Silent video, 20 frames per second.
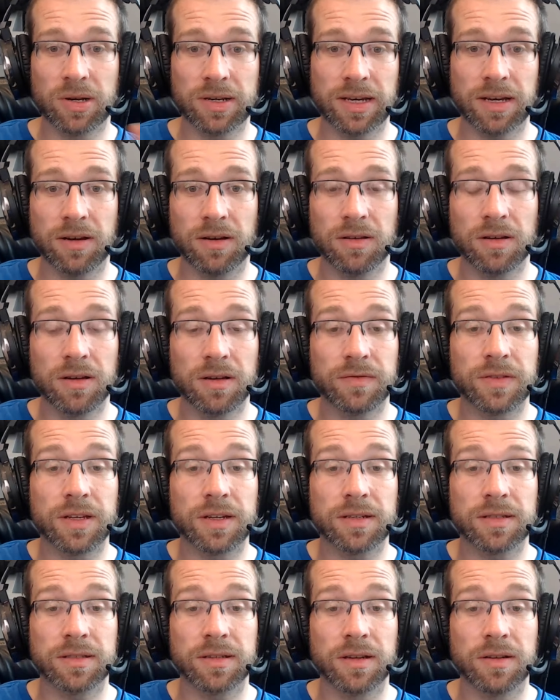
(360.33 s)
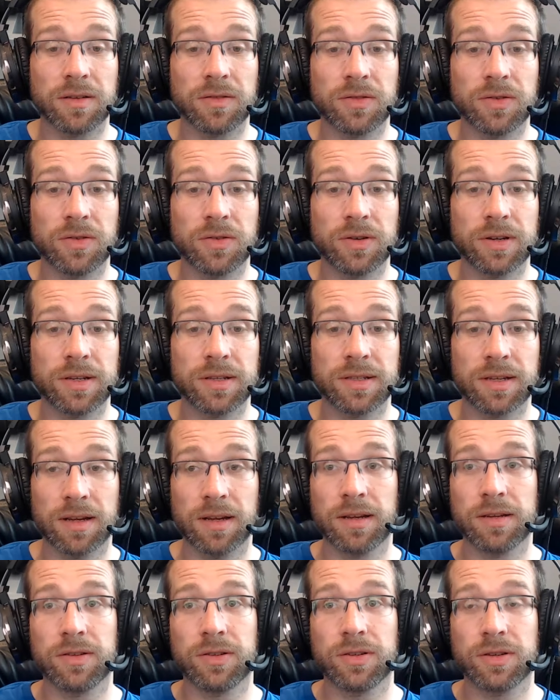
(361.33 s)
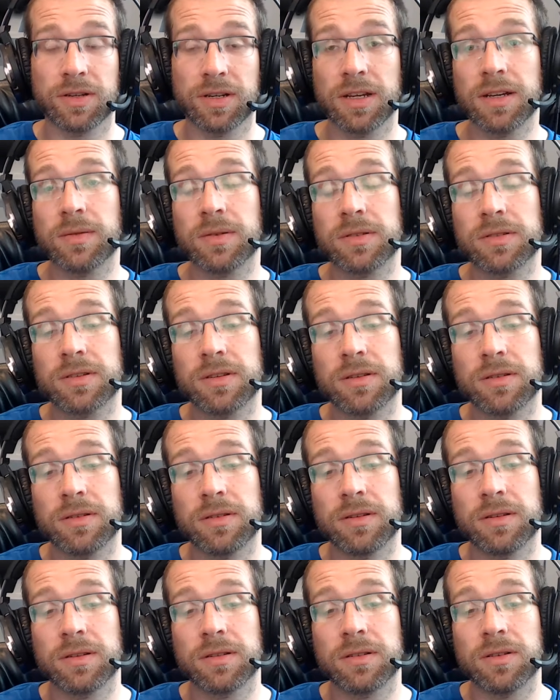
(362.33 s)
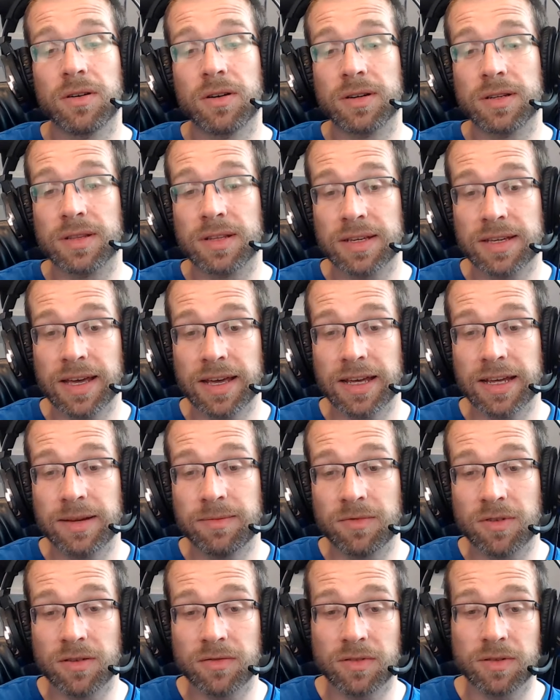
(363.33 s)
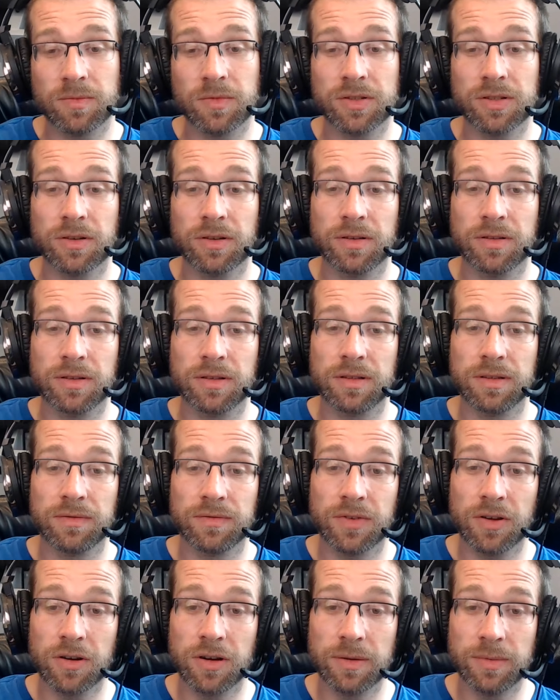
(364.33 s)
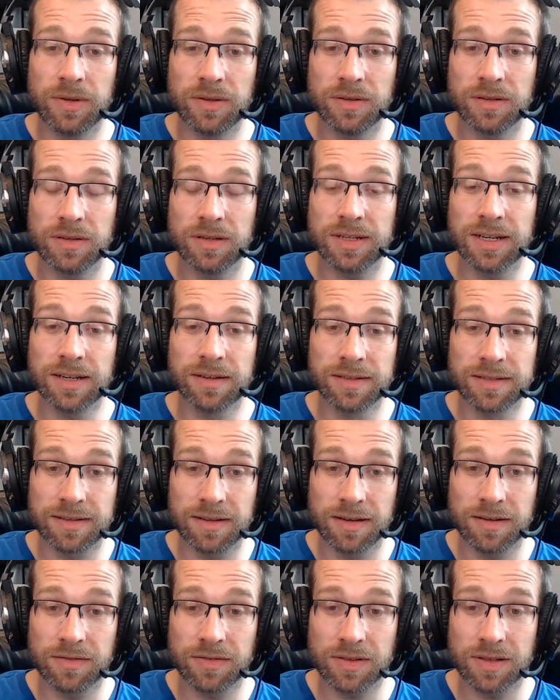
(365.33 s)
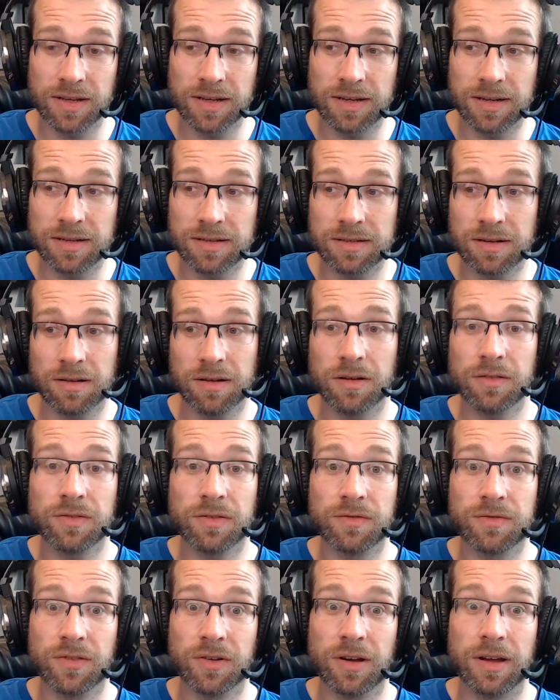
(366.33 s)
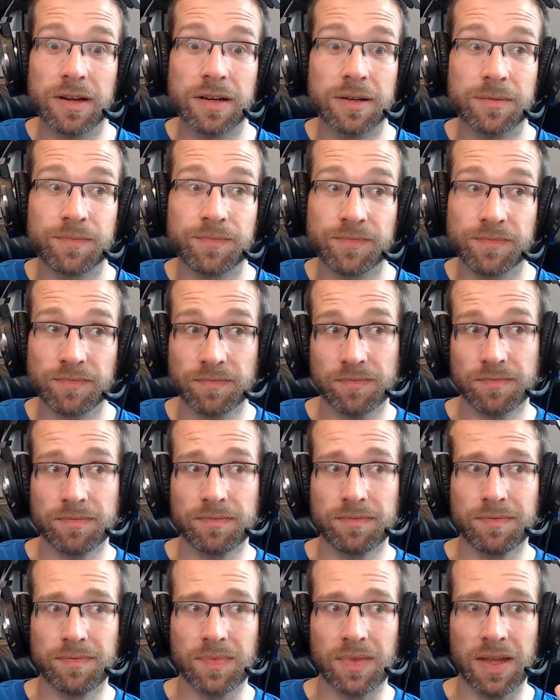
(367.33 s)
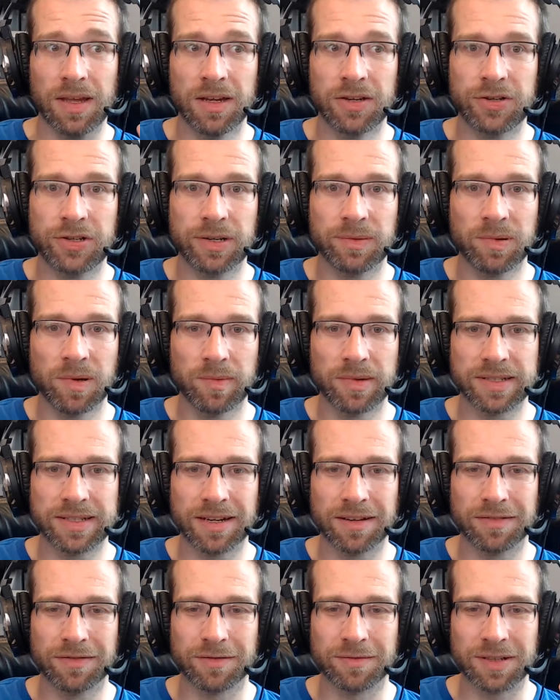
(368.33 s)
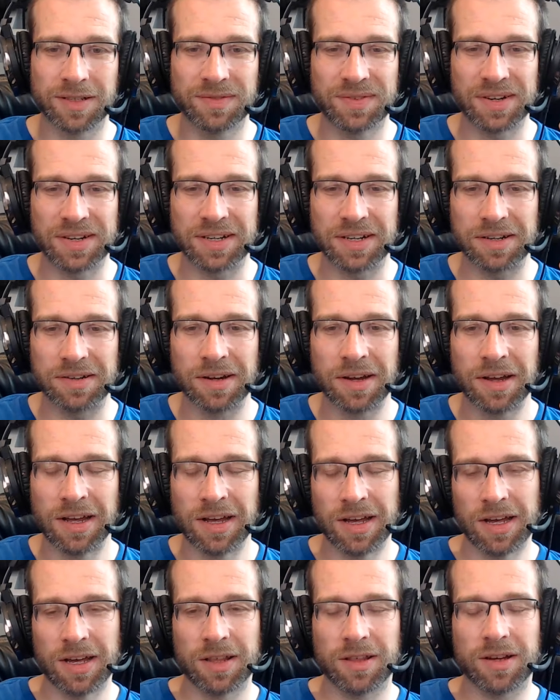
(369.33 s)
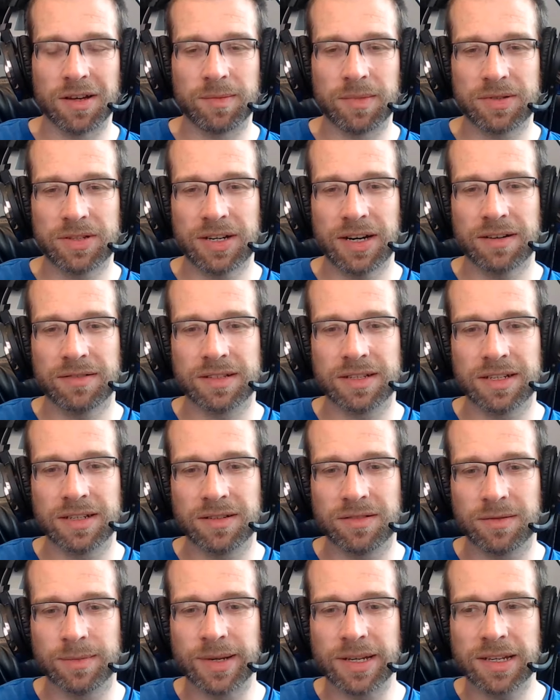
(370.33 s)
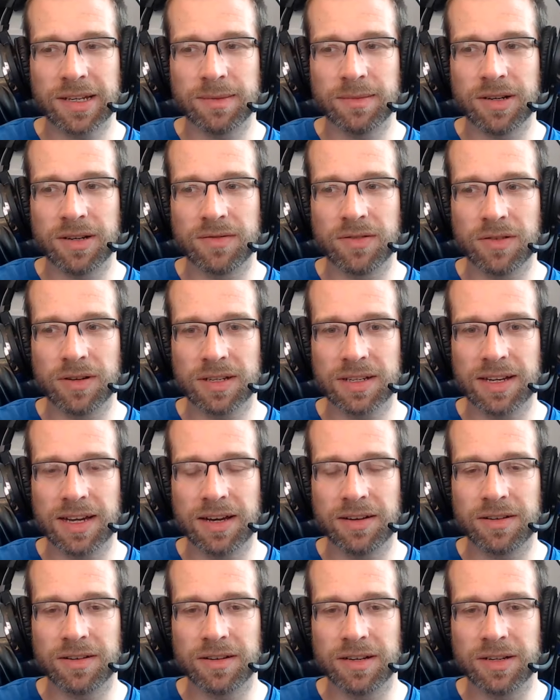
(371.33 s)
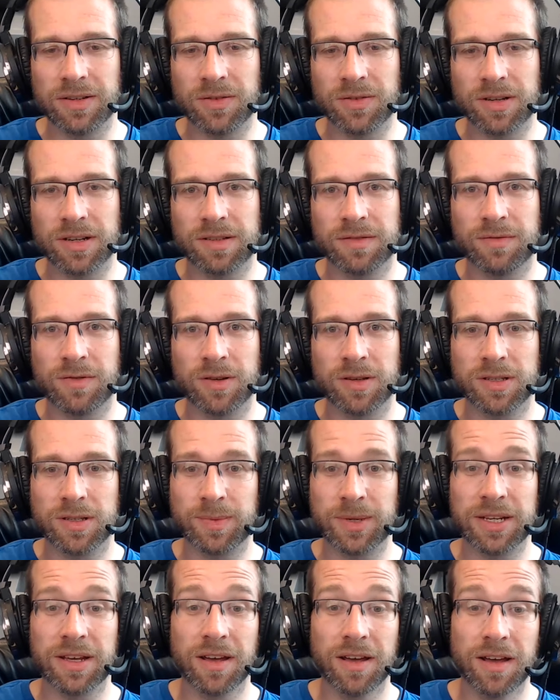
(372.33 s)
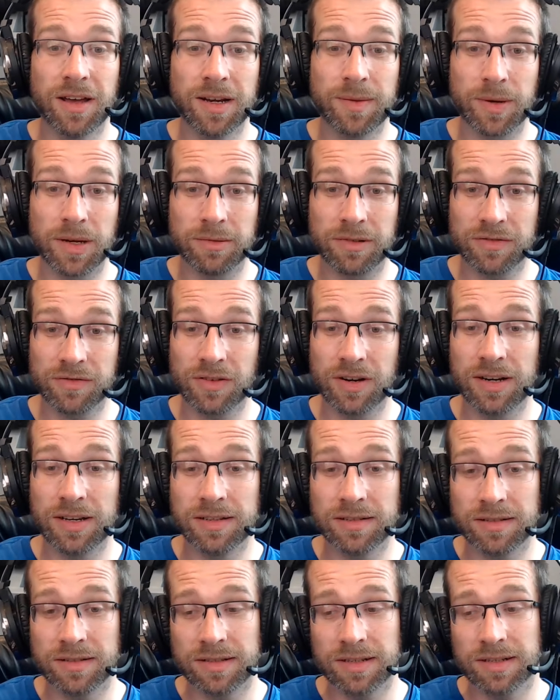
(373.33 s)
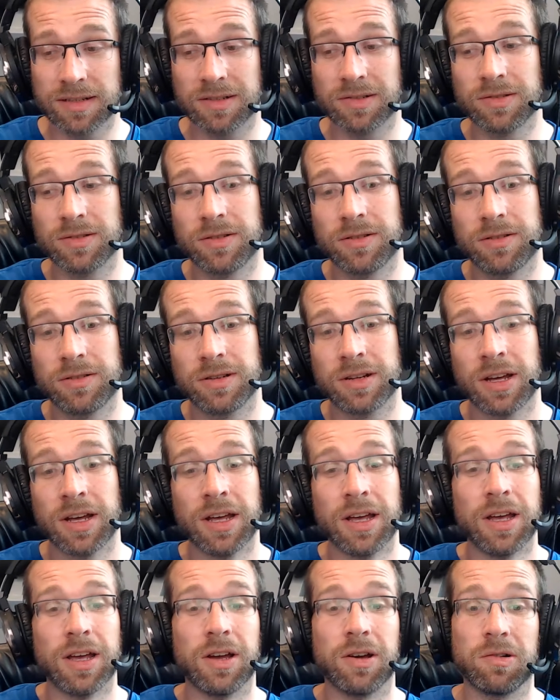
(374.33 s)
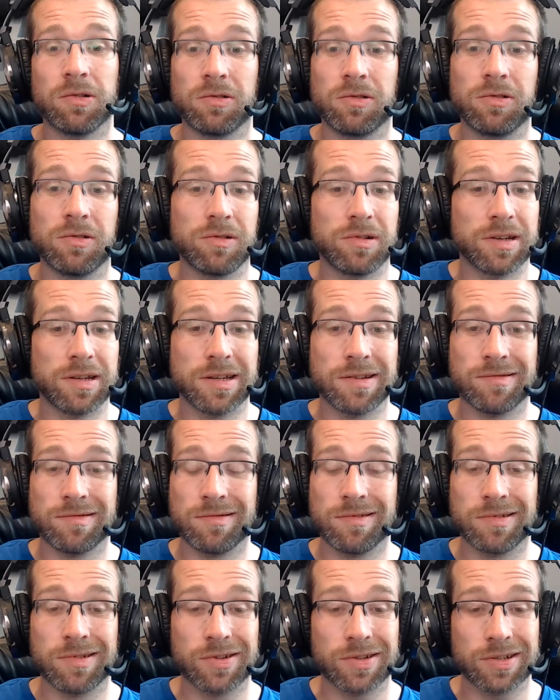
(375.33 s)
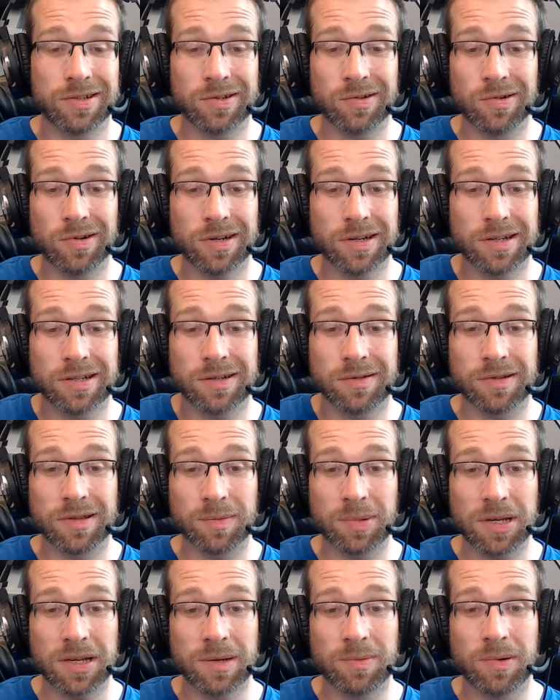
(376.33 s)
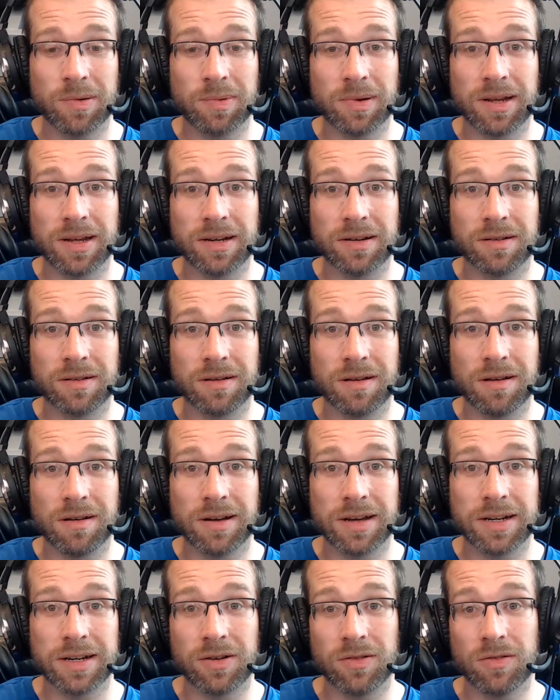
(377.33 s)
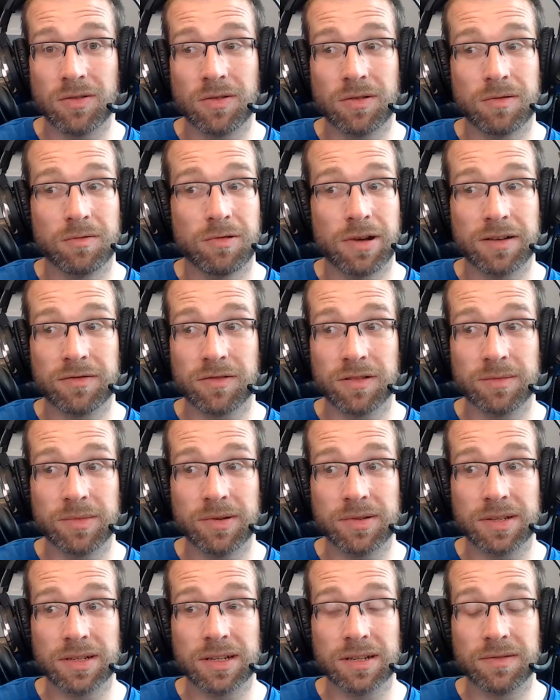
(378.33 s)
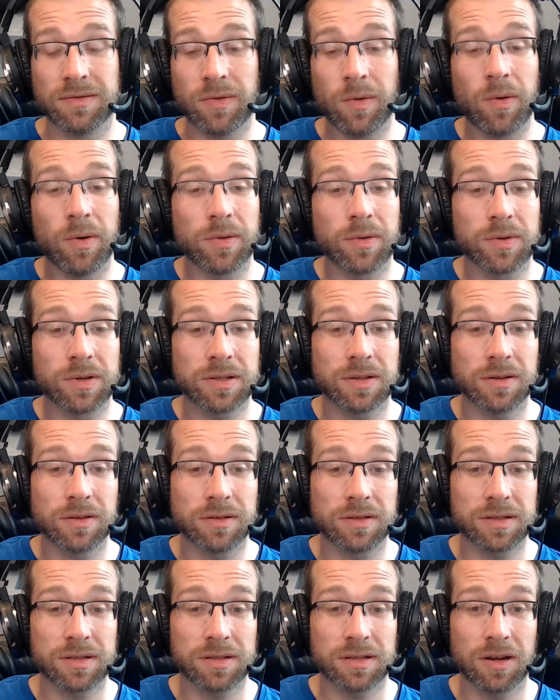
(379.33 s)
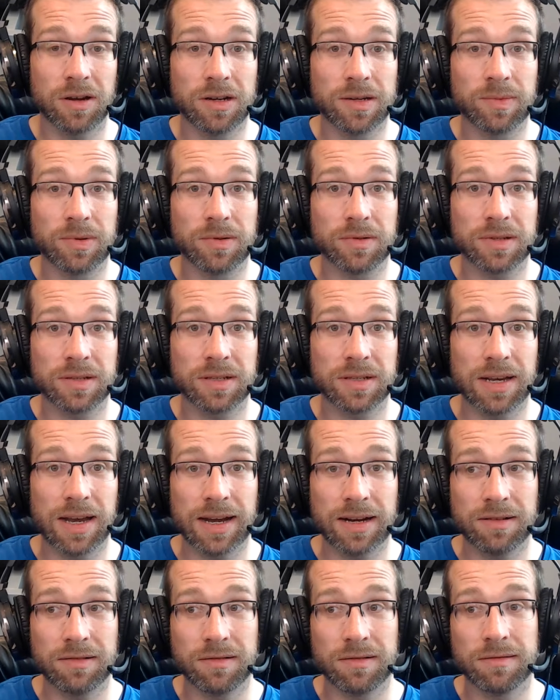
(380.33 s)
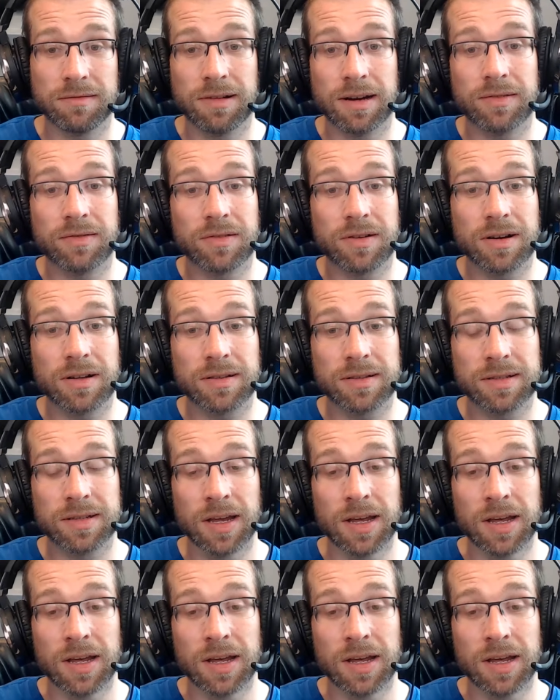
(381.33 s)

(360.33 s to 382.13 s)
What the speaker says: out a lot of the external noise and you can hear what's going on in the game rather than what's going on in the environment. The downside for that is I often find, as you can probably tell from this video, that I'm shouting or making my voice louder in order for it to be heard by my friends on Discord, or even just talking to other people playing online, or whatever I'm using it for, whether it's on Skype or Slack or whatever else.